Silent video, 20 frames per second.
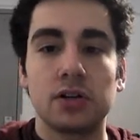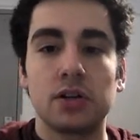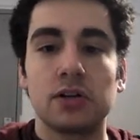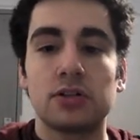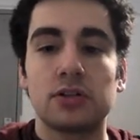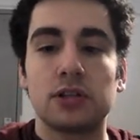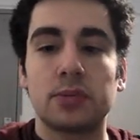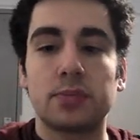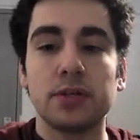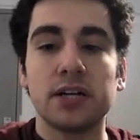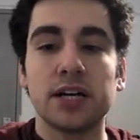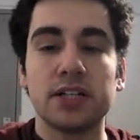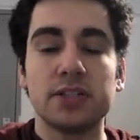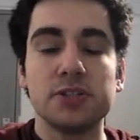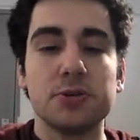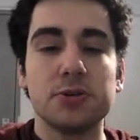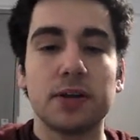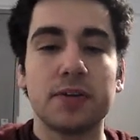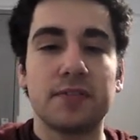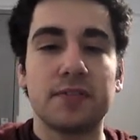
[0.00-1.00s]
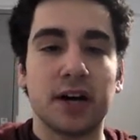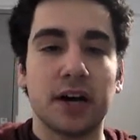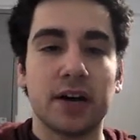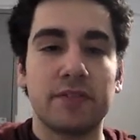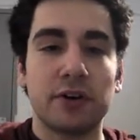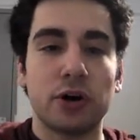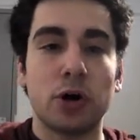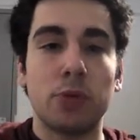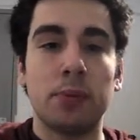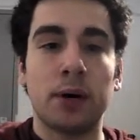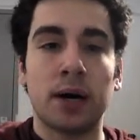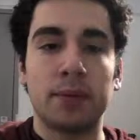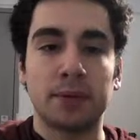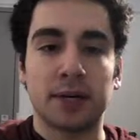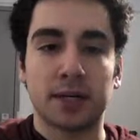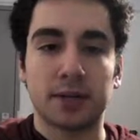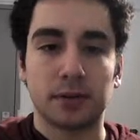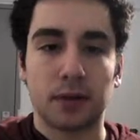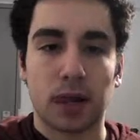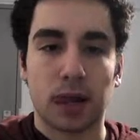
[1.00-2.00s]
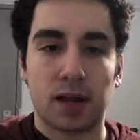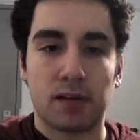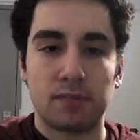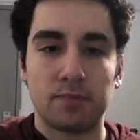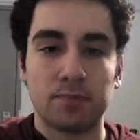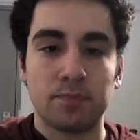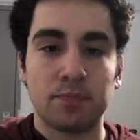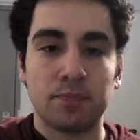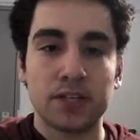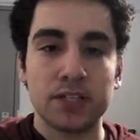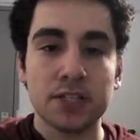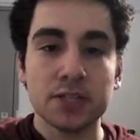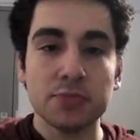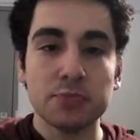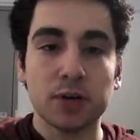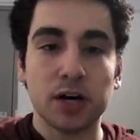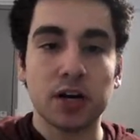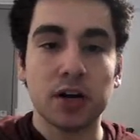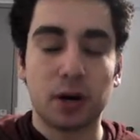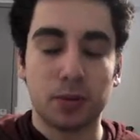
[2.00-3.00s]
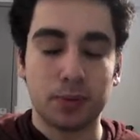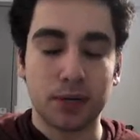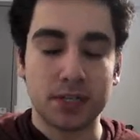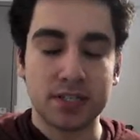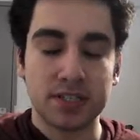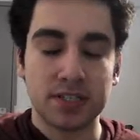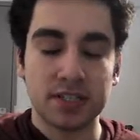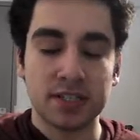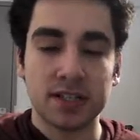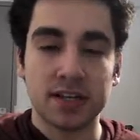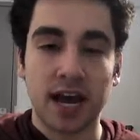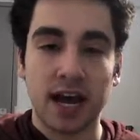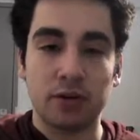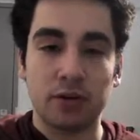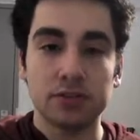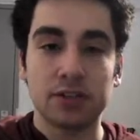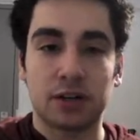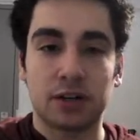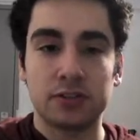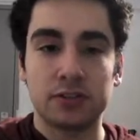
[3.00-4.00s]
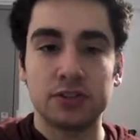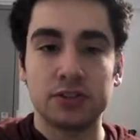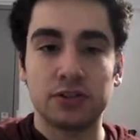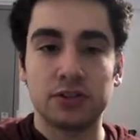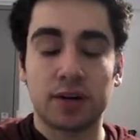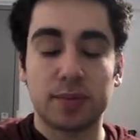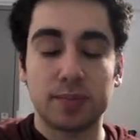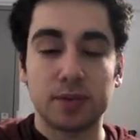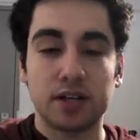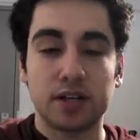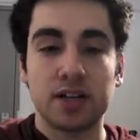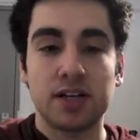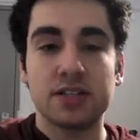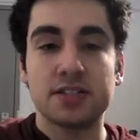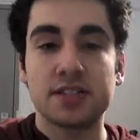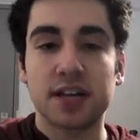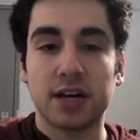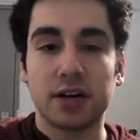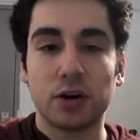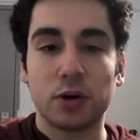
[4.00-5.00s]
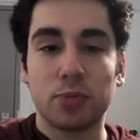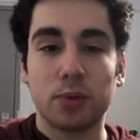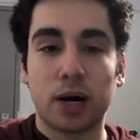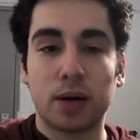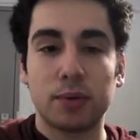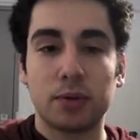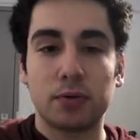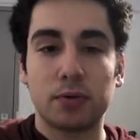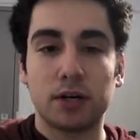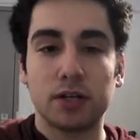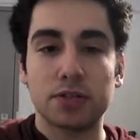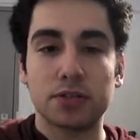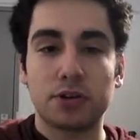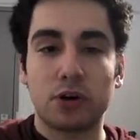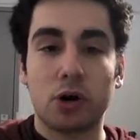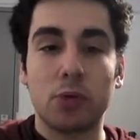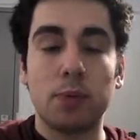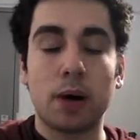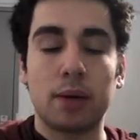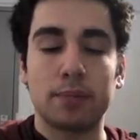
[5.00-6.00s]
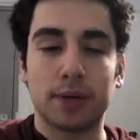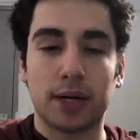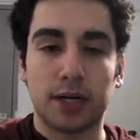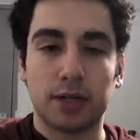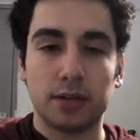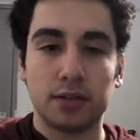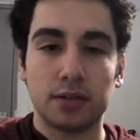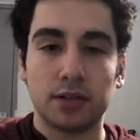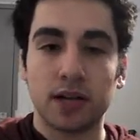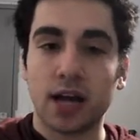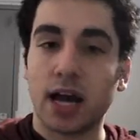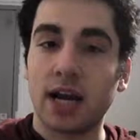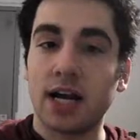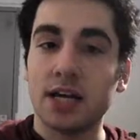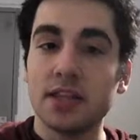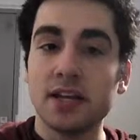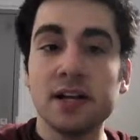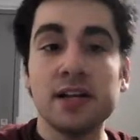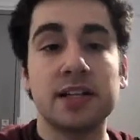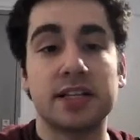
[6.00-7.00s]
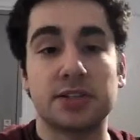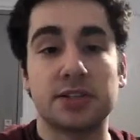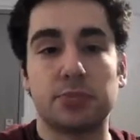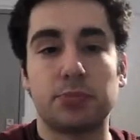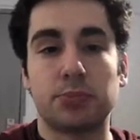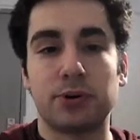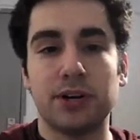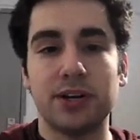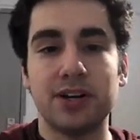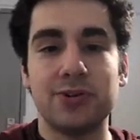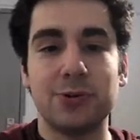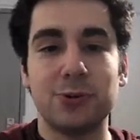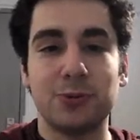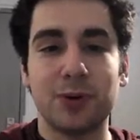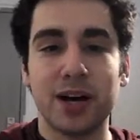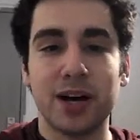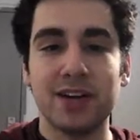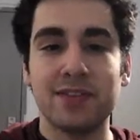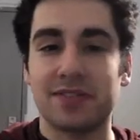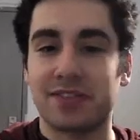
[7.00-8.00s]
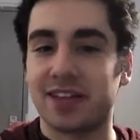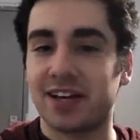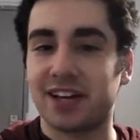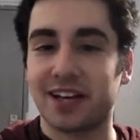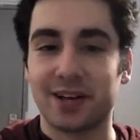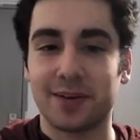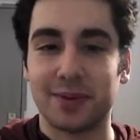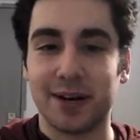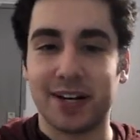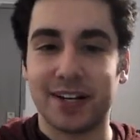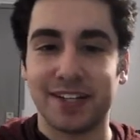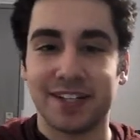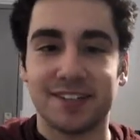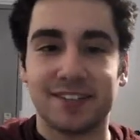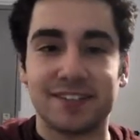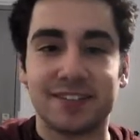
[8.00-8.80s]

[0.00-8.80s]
Number 925, Obama. This is what our president now, Donald Trump, said Obama was. Obama. And I think that's a pretty cool way of thinking about it.